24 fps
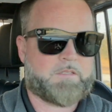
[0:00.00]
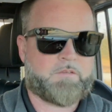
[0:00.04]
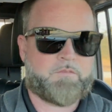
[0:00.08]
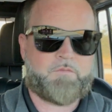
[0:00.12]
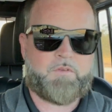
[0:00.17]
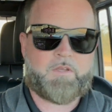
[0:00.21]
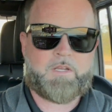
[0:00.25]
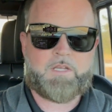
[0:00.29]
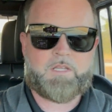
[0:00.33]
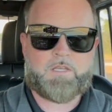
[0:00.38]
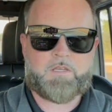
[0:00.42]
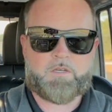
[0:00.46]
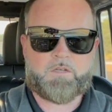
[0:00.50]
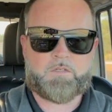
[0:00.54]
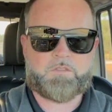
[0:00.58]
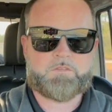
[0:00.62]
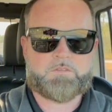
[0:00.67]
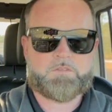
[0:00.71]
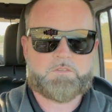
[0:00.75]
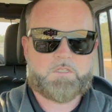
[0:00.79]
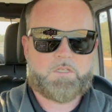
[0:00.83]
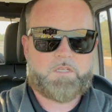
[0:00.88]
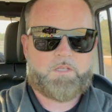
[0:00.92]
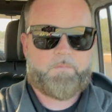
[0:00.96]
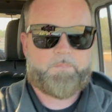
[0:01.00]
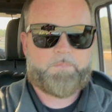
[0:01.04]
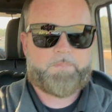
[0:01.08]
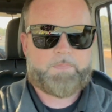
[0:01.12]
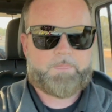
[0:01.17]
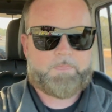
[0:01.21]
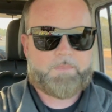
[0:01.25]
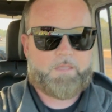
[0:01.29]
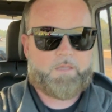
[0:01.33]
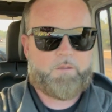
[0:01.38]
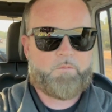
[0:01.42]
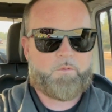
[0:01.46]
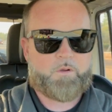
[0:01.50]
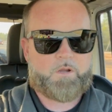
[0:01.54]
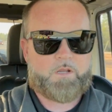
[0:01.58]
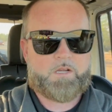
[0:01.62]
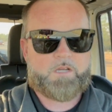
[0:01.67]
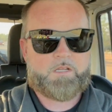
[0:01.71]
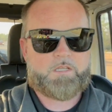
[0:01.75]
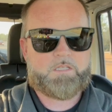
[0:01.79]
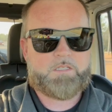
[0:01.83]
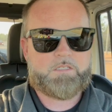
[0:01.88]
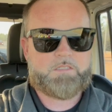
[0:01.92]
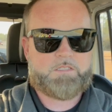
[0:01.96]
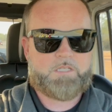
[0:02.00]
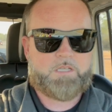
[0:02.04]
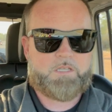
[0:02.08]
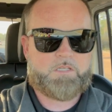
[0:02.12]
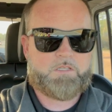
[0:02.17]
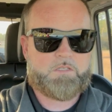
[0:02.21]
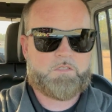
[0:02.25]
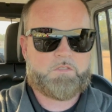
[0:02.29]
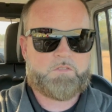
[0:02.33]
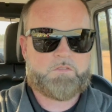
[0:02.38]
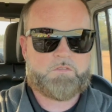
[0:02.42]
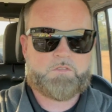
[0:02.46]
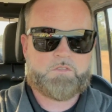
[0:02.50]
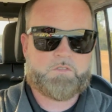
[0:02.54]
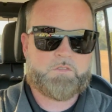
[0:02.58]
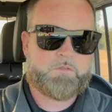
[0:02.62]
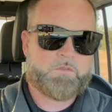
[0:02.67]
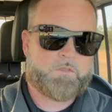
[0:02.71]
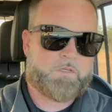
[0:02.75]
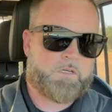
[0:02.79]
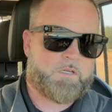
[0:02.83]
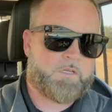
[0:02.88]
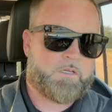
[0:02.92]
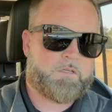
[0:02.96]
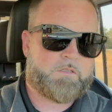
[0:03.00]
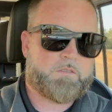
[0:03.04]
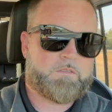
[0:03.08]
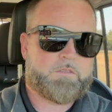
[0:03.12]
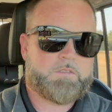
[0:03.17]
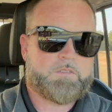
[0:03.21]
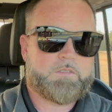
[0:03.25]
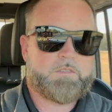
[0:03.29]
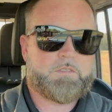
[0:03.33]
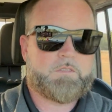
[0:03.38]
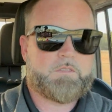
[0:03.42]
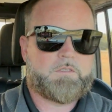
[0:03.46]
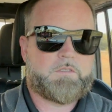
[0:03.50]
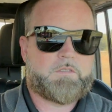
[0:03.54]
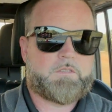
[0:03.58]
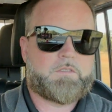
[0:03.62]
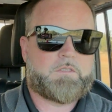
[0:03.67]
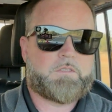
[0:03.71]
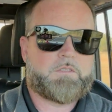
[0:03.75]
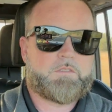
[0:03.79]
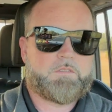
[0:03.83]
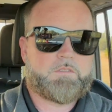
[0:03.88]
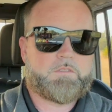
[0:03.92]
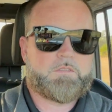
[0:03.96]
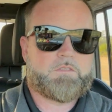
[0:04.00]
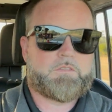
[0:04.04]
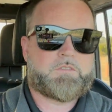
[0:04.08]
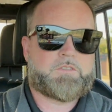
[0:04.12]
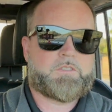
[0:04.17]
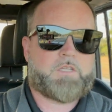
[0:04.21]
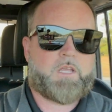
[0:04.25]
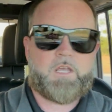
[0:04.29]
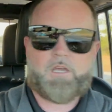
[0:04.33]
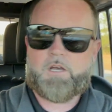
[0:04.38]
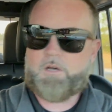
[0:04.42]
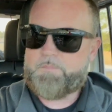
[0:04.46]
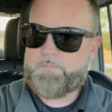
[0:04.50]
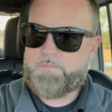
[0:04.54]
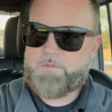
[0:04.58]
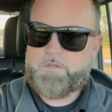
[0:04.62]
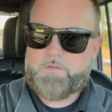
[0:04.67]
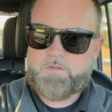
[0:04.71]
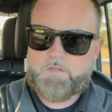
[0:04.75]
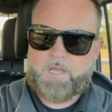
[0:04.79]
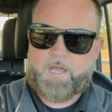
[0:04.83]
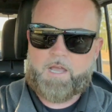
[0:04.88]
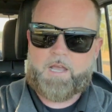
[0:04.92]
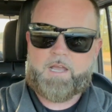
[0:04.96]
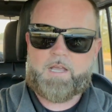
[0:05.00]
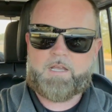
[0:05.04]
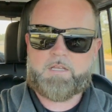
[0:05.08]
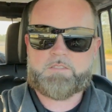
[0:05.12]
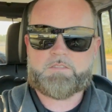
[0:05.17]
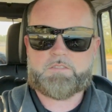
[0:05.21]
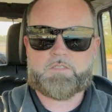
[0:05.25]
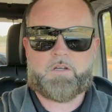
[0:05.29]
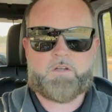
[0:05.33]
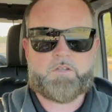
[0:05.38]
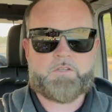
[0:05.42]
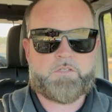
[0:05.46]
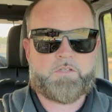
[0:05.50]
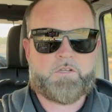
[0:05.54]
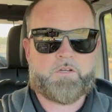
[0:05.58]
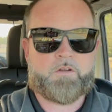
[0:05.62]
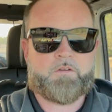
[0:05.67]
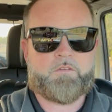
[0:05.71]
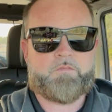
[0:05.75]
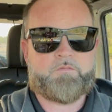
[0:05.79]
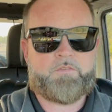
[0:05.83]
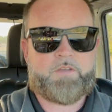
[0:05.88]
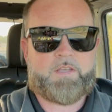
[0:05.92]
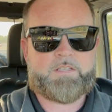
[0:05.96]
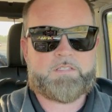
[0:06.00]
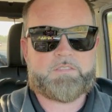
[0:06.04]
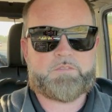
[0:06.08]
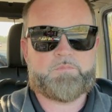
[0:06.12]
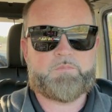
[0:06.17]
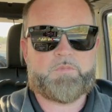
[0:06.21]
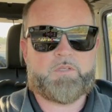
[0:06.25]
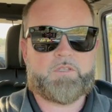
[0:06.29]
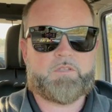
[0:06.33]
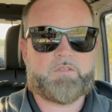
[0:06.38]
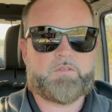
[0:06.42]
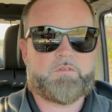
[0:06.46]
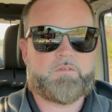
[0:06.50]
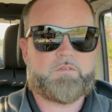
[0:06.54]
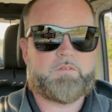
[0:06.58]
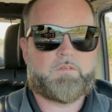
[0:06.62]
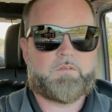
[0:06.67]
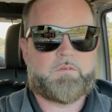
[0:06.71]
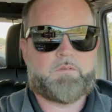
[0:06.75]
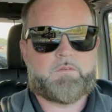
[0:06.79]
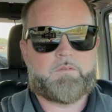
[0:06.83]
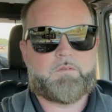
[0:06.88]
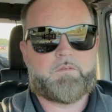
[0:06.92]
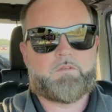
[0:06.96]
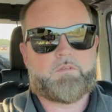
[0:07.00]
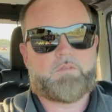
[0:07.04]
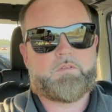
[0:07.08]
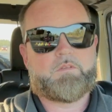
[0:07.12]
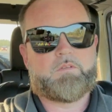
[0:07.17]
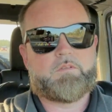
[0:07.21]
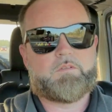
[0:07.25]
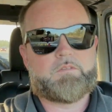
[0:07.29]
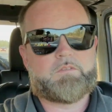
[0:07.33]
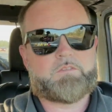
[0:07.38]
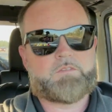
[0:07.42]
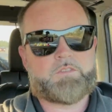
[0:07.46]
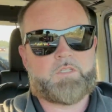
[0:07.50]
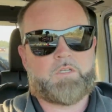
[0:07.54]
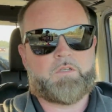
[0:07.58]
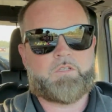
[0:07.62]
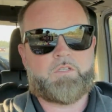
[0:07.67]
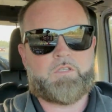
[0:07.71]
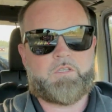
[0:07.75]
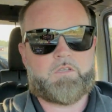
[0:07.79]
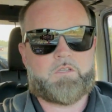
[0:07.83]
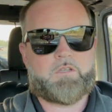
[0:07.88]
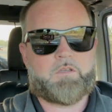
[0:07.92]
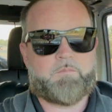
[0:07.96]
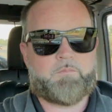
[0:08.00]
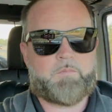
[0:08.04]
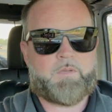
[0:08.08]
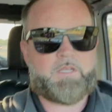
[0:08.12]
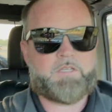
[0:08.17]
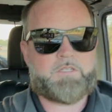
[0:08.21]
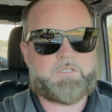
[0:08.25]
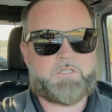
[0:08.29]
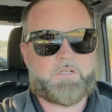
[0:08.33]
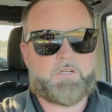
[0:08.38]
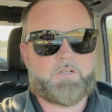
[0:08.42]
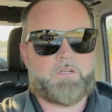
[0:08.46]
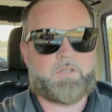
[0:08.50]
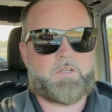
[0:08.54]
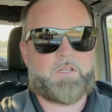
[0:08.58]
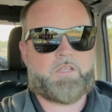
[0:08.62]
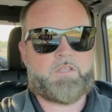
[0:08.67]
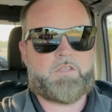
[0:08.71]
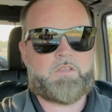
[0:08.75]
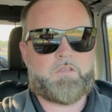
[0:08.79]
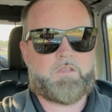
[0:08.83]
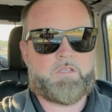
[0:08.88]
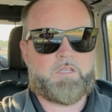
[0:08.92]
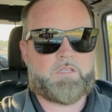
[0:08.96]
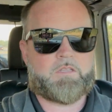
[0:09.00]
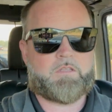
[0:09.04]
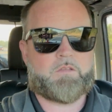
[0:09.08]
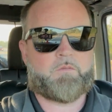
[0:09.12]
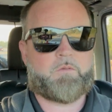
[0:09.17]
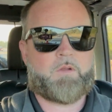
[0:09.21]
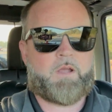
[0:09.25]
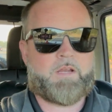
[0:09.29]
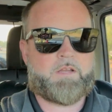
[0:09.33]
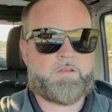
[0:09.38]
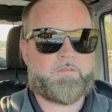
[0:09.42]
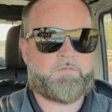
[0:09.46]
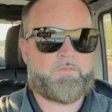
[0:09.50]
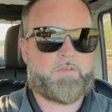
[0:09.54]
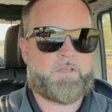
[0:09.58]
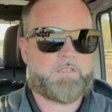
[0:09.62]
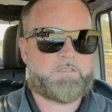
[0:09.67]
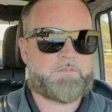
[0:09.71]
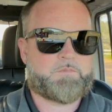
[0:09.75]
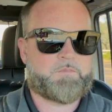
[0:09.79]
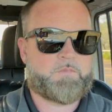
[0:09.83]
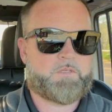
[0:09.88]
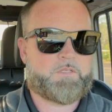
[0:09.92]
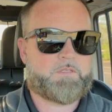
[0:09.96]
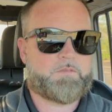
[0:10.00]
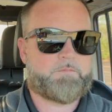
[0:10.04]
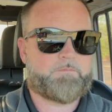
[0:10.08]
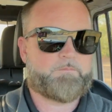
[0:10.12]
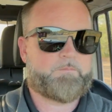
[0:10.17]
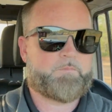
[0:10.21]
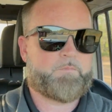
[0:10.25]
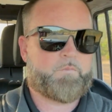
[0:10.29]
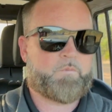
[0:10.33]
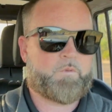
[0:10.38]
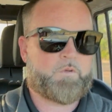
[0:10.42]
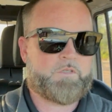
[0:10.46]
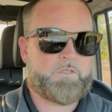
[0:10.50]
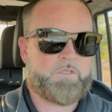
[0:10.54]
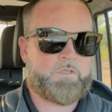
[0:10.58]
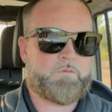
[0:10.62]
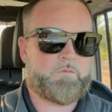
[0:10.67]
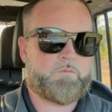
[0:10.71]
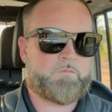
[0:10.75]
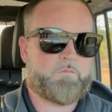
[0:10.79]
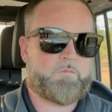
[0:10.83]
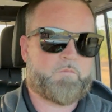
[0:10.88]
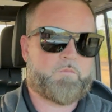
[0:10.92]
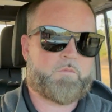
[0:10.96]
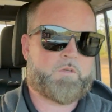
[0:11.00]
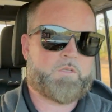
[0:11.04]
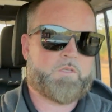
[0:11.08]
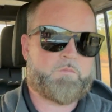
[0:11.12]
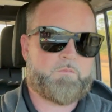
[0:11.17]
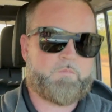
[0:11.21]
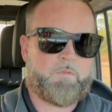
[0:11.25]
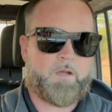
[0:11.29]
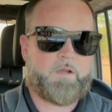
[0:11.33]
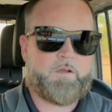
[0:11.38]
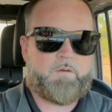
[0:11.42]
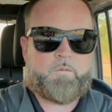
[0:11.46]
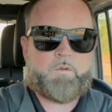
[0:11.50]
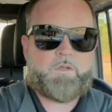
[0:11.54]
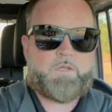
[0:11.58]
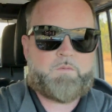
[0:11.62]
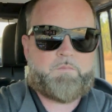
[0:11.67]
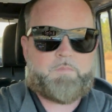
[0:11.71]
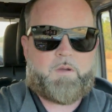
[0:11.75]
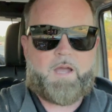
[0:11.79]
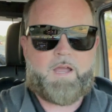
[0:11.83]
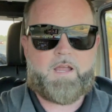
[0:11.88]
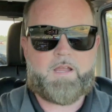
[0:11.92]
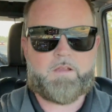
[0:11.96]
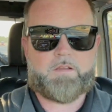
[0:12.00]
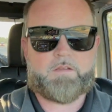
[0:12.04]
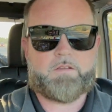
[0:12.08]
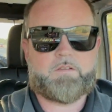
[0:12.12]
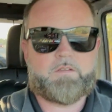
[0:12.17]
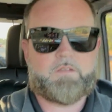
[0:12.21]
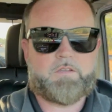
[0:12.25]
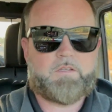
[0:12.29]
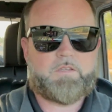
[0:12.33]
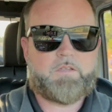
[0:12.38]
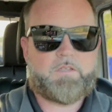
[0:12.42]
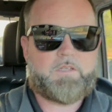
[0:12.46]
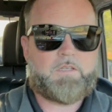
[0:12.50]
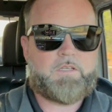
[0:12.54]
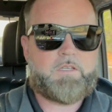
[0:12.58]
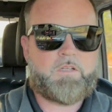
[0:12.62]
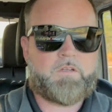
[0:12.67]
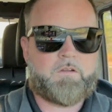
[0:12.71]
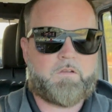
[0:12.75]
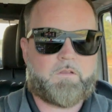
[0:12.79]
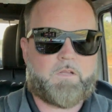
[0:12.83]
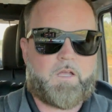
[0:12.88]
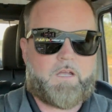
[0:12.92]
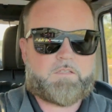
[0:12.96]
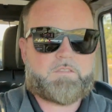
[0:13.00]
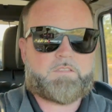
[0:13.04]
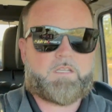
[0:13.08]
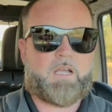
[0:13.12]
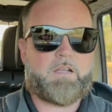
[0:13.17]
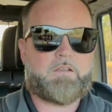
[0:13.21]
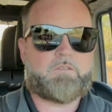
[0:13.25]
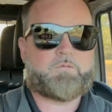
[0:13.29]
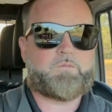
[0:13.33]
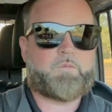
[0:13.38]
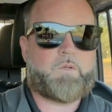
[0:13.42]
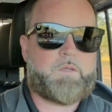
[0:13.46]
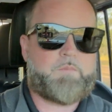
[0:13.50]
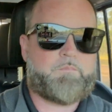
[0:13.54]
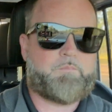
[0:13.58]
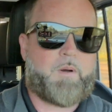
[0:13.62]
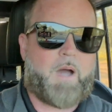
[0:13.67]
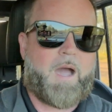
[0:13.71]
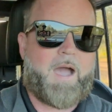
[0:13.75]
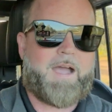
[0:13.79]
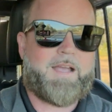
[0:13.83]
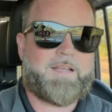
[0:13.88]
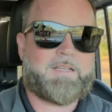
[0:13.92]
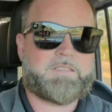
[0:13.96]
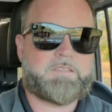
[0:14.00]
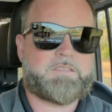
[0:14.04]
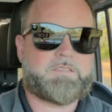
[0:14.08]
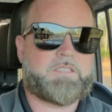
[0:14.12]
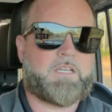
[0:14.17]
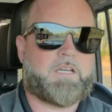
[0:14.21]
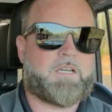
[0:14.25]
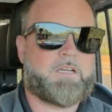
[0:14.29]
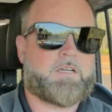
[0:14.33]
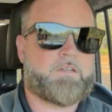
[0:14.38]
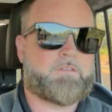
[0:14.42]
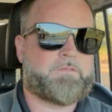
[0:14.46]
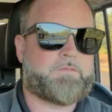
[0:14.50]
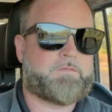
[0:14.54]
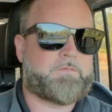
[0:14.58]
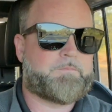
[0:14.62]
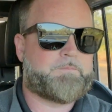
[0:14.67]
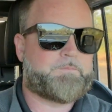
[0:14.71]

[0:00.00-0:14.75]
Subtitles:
the videos, and we're going to continue to help you guys on your investment, so you can make sure that you get the right investment when you buy. You know, a lot of times we buy stuff